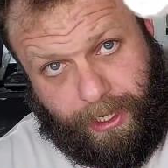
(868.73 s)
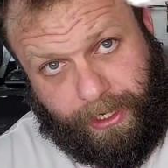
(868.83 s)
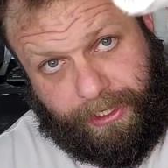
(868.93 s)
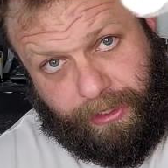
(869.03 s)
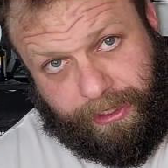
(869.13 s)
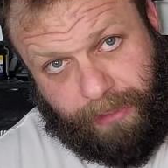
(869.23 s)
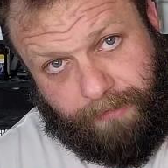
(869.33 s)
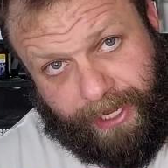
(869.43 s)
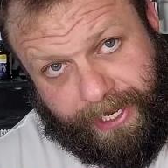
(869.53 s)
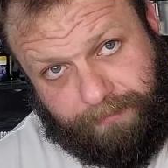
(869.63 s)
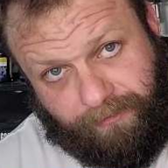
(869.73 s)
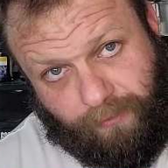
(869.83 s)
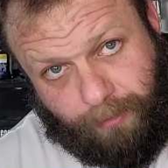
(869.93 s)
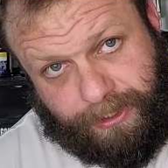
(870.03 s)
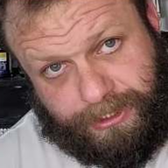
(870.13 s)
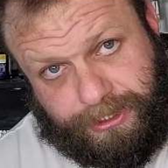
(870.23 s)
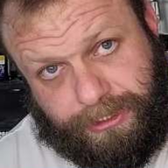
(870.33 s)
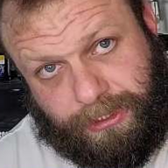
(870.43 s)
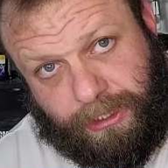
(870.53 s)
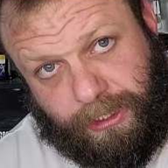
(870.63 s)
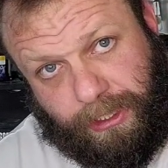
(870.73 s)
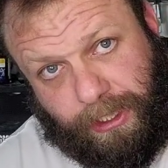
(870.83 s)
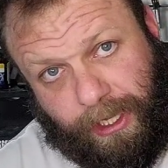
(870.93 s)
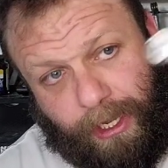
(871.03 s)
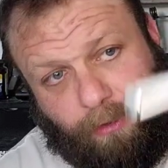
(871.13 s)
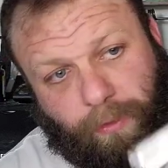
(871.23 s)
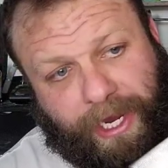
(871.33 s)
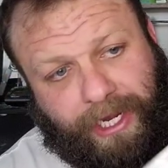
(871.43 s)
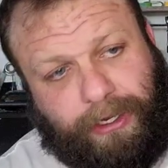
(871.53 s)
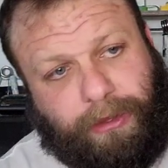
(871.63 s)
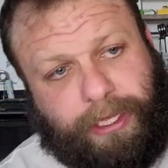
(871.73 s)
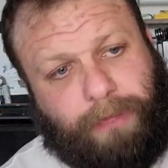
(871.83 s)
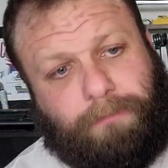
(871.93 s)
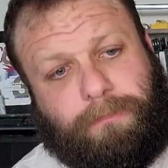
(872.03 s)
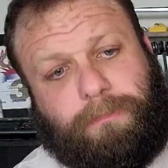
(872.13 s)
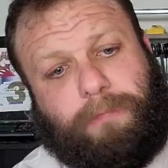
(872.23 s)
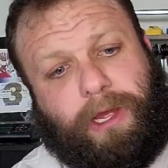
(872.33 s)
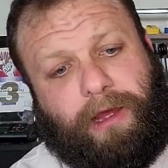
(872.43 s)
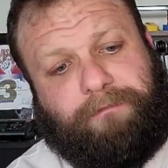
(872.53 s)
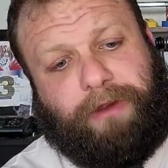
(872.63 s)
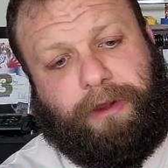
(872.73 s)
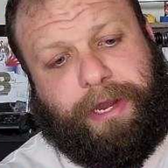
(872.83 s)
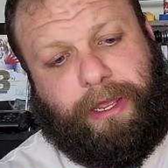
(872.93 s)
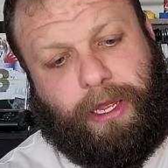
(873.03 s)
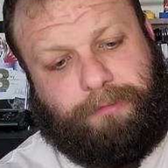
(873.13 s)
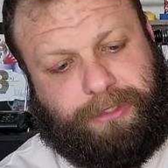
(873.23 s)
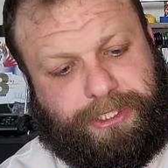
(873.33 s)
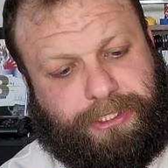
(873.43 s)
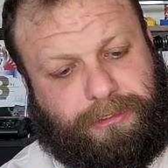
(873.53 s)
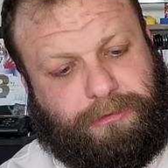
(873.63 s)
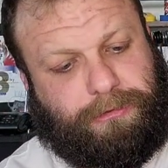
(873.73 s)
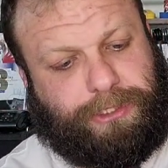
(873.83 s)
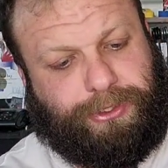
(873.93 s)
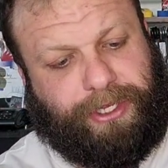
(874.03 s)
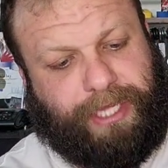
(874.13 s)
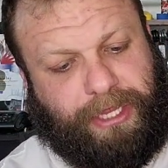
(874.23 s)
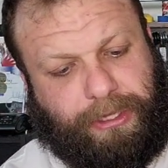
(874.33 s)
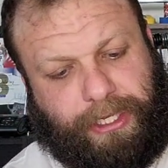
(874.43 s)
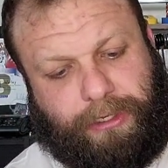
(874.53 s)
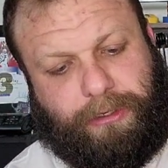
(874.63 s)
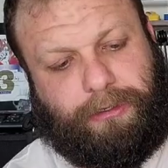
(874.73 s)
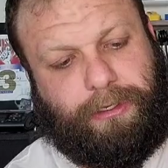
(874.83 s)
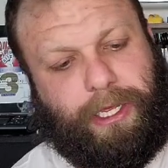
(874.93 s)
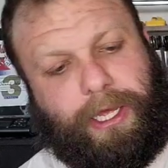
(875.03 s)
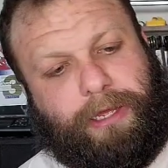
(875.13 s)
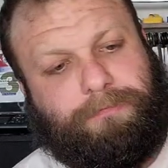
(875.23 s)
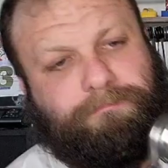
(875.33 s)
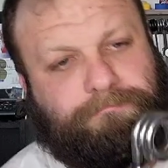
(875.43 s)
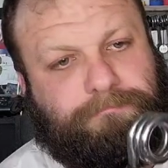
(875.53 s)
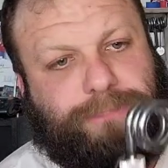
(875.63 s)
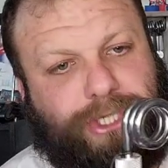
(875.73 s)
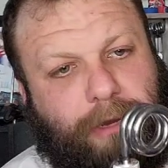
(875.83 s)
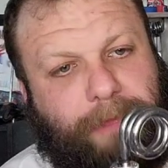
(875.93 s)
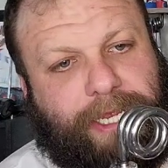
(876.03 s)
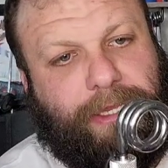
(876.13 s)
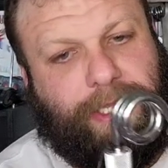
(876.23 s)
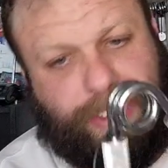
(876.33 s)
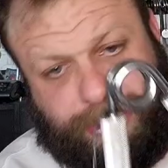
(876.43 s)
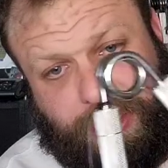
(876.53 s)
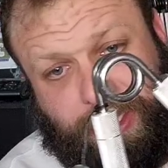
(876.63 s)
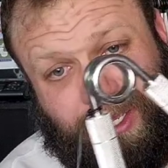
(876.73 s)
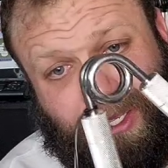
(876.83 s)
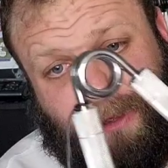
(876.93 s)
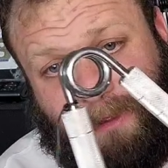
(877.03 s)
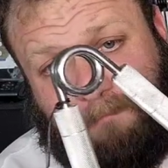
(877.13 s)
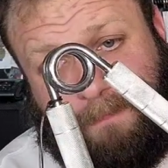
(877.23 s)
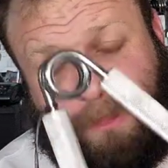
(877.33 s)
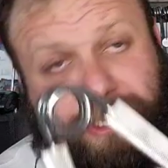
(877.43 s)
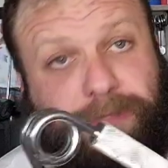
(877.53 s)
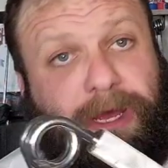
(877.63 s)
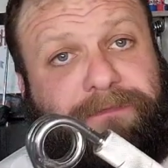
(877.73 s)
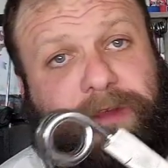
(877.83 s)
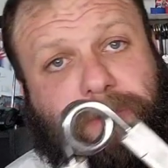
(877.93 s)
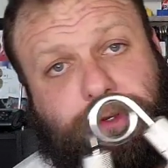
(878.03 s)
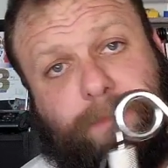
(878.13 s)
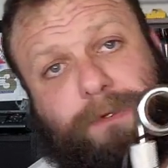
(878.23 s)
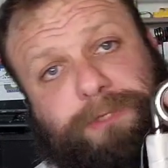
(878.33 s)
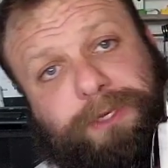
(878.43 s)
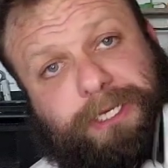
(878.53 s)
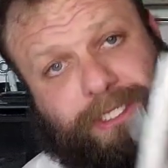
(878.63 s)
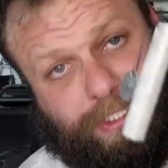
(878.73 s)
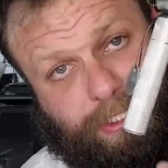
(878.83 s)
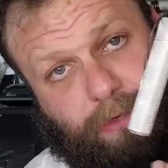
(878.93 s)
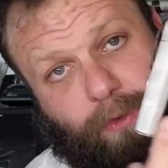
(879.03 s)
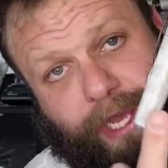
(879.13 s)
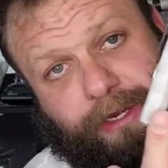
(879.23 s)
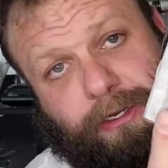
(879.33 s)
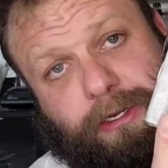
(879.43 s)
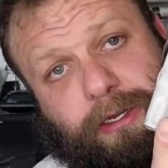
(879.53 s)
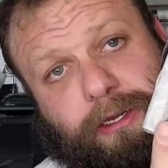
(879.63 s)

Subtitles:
Gillingham High Performance. Wade Gillingham, a very accomplished strength athlete, started making these. These are my favorite grippers because they're wider